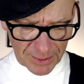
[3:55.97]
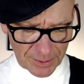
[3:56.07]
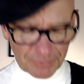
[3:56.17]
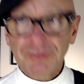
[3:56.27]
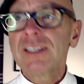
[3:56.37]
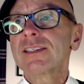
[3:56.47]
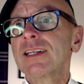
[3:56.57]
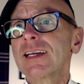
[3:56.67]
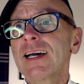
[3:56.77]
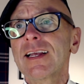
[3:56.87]
it fits and
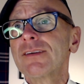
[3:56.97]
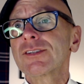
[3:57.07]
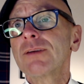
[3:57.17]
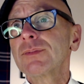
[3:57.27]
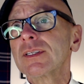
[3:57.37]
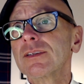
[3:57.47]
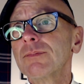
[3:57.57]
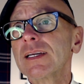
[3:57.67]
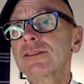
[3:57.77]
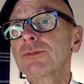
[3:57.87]
I got to have something to
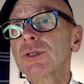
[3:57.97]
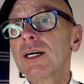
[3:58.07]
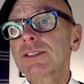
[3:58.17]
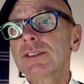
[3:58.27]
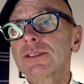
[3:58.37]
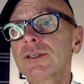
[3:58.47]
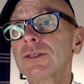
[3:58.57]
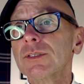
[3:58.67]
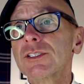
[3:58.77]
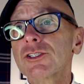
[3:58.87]
make some crosses.
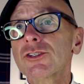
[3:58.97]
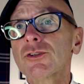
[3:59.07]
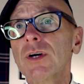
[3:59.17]
So let's just try